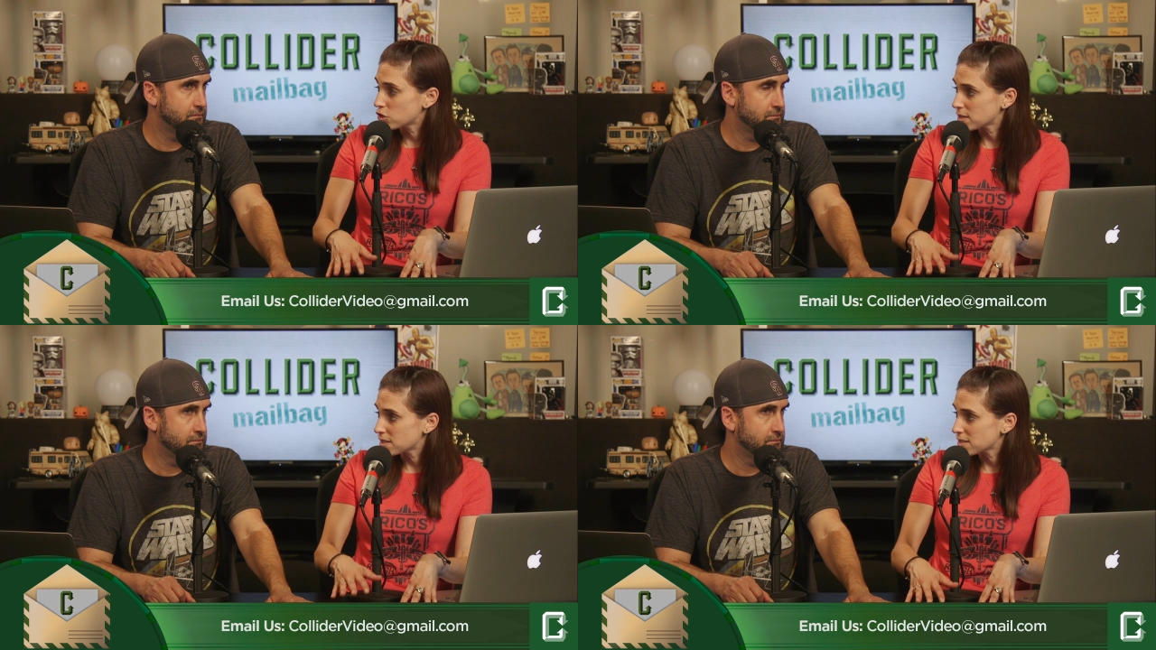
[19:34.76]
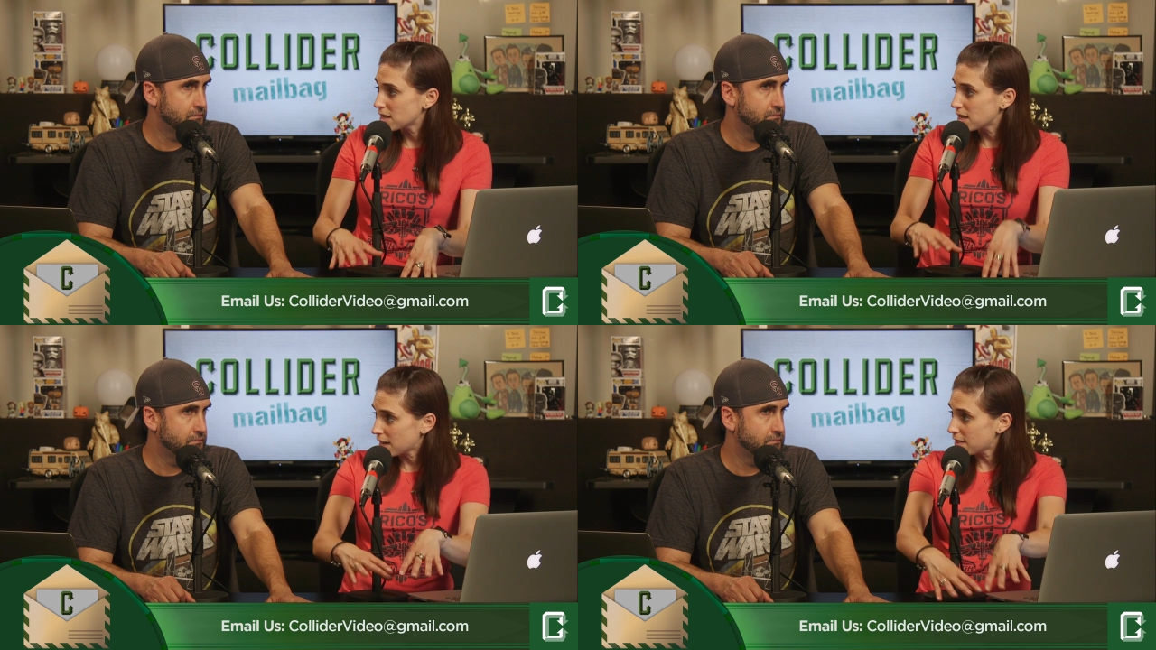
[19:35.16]
Speaker 1: for Justice
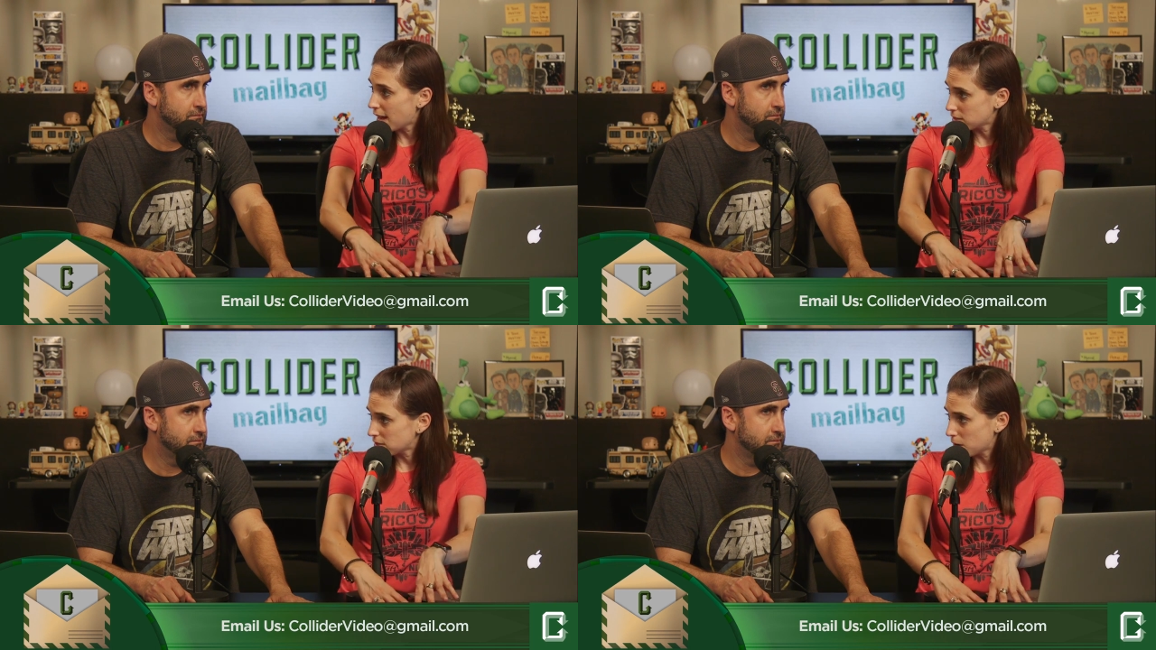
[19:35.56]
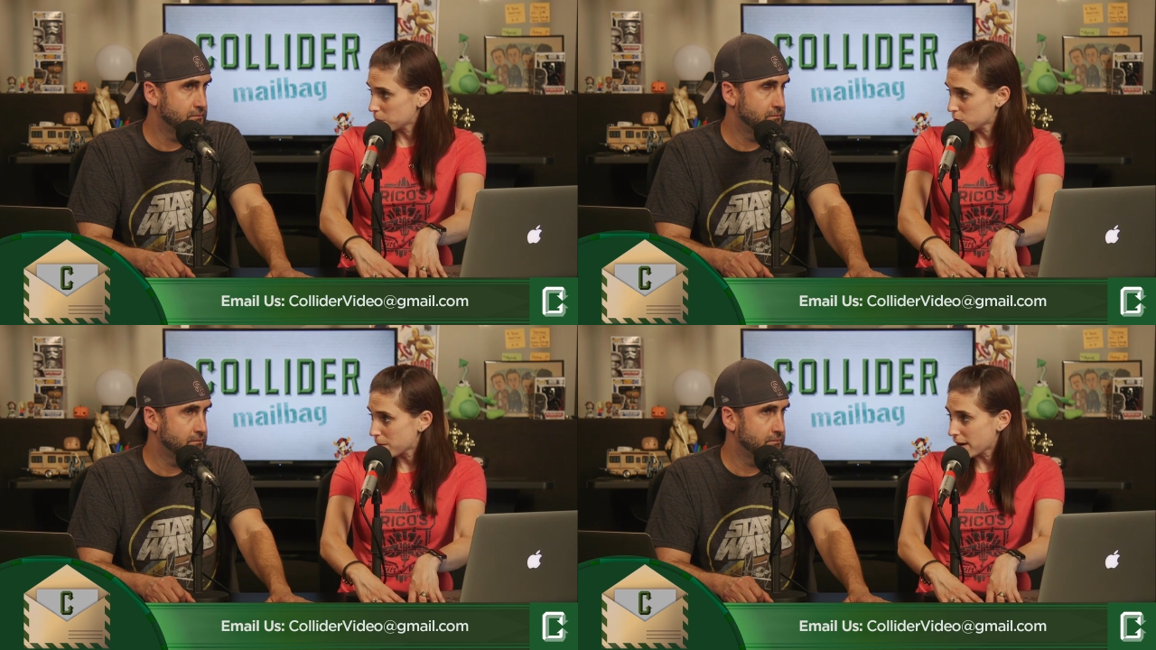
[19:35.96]
League in that
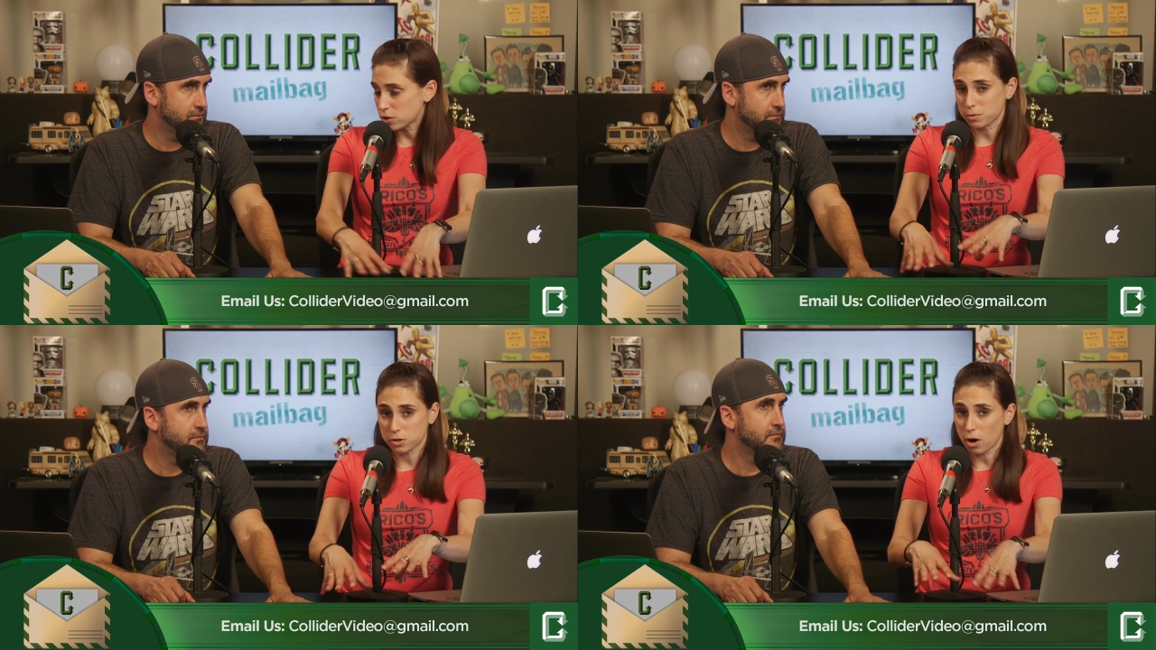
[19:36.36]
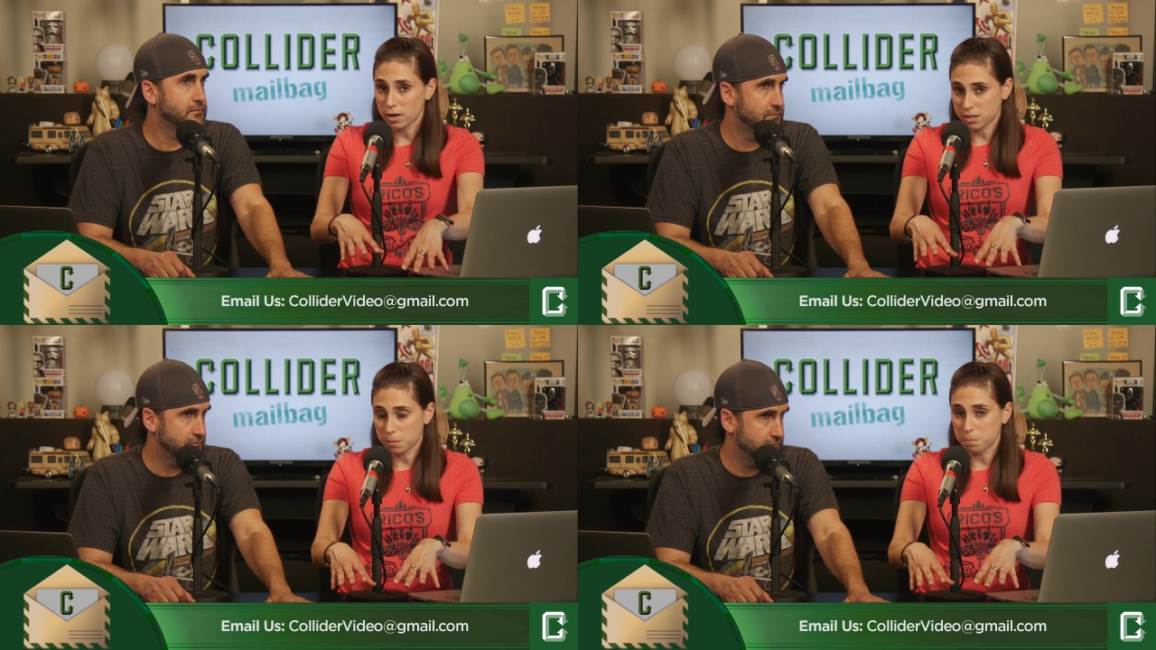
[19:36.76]
same respect, so it's
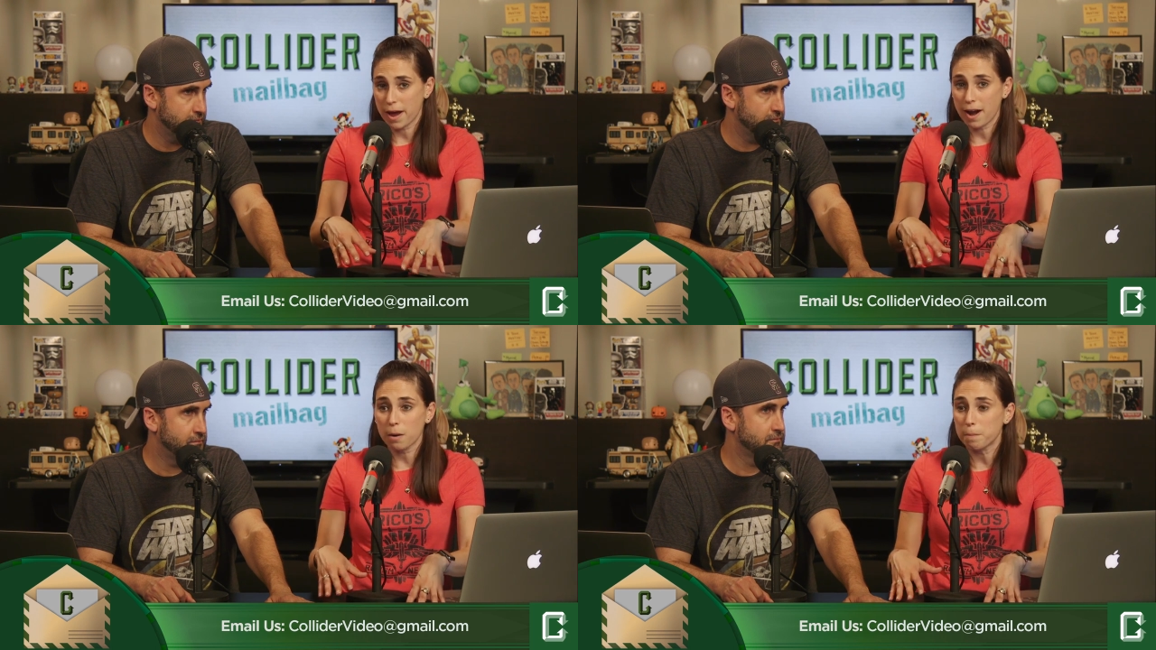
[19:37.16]
hard to compare.